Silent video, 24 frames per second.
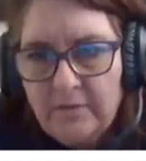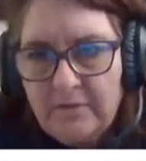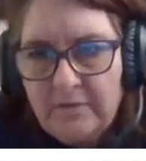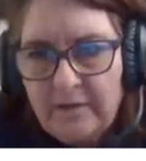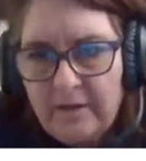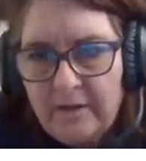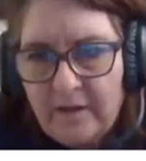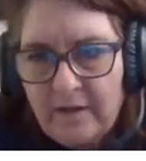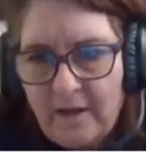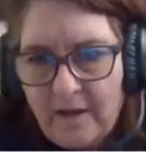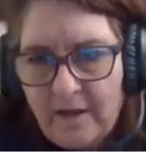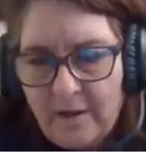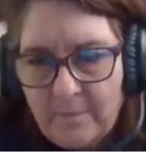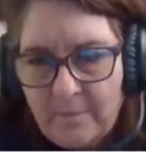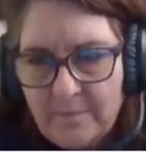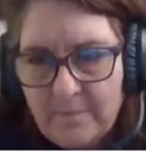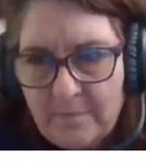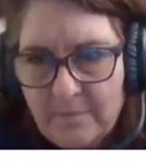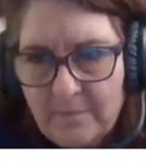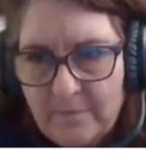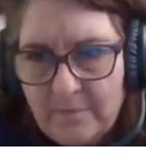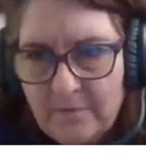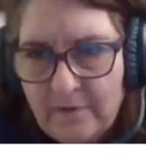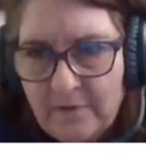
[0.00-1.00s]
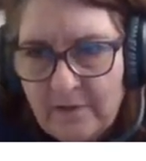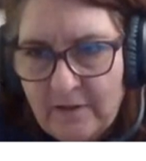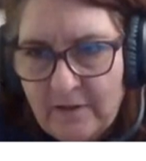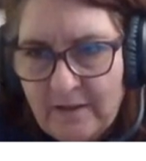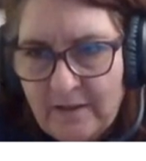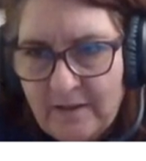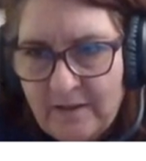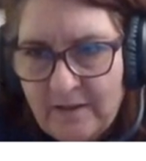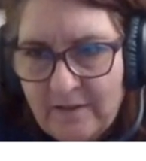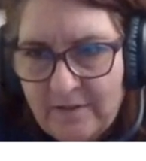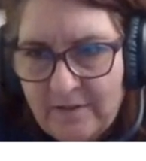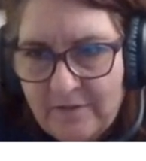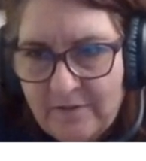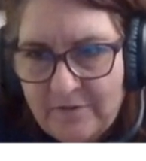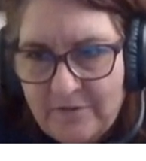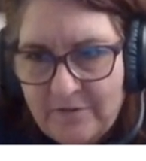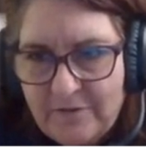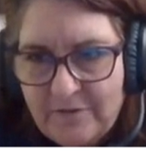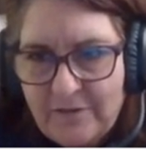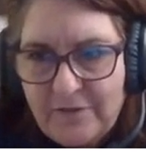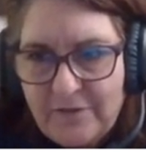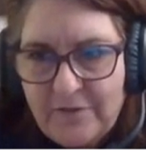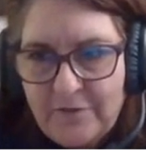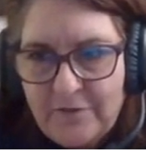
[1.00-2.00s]
um
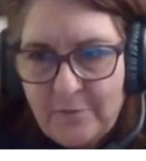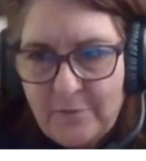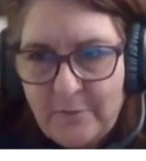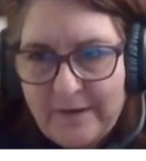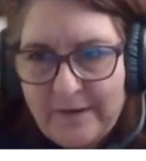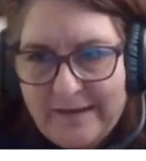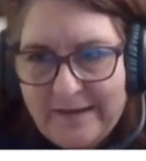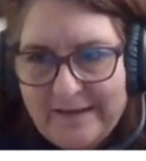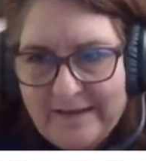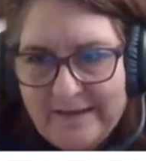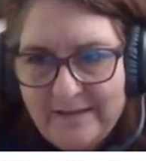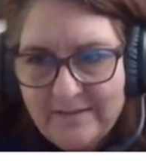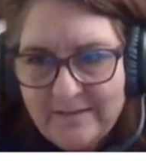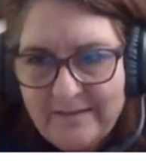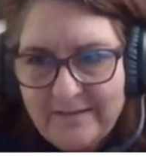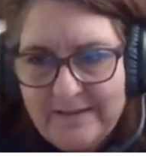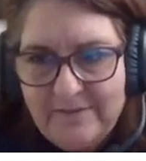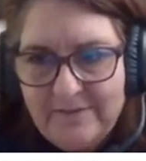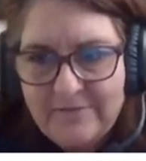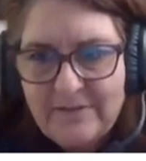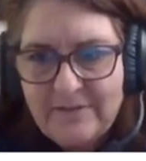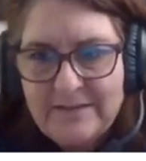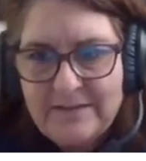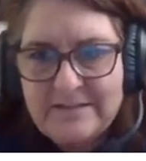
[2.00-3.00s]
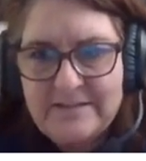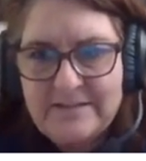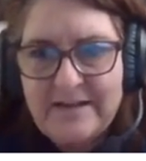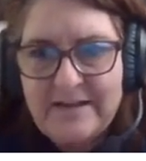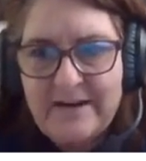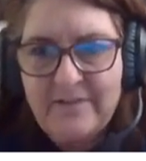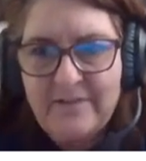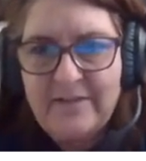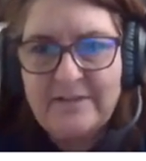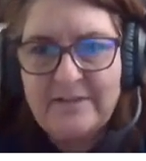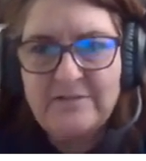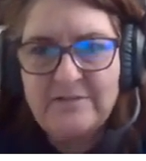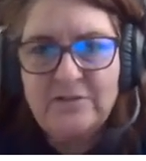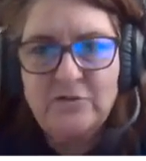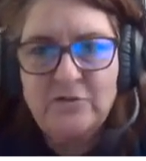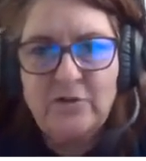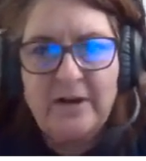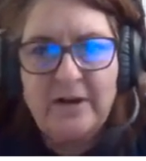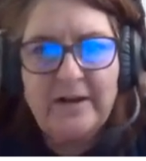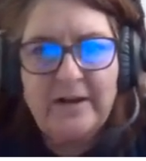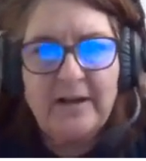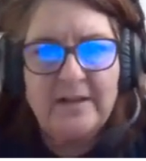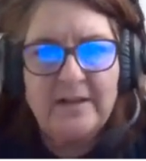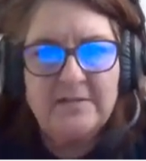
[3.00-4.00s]
the three leaflets there. That's the
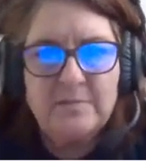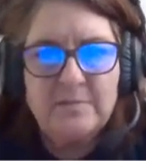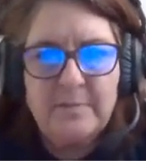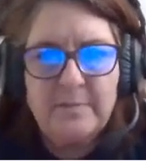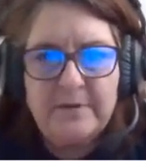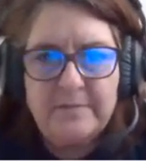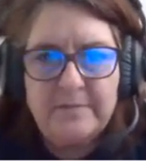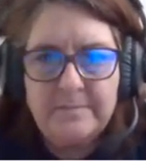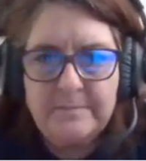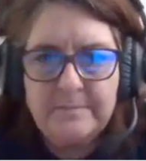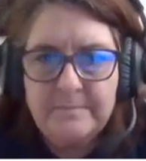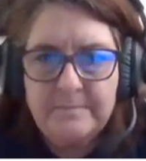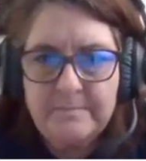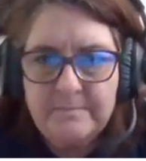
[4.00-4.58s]
tricuspid.